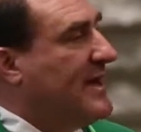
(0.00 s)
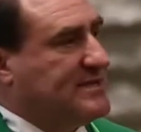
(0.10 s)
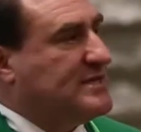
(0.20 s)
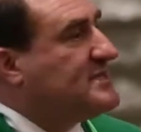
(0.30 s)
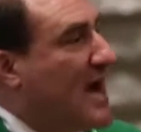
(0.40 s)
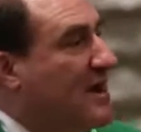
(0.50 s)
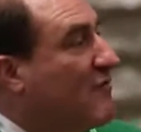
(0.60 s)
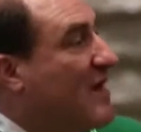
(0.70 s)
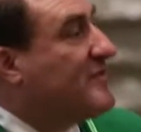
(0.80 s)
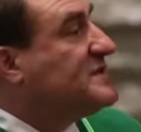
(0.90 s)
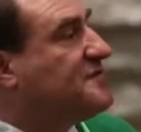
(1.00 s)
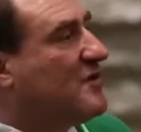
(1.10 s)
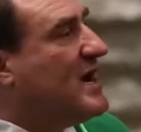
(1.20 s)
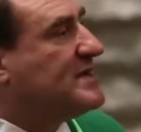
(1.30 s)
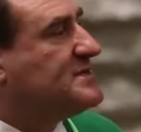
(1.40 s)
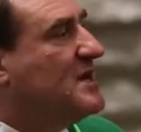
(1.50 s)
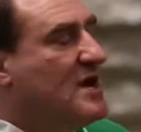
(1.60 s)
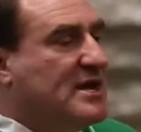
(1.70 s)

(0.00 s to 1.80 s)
It's a sign of reverence for us.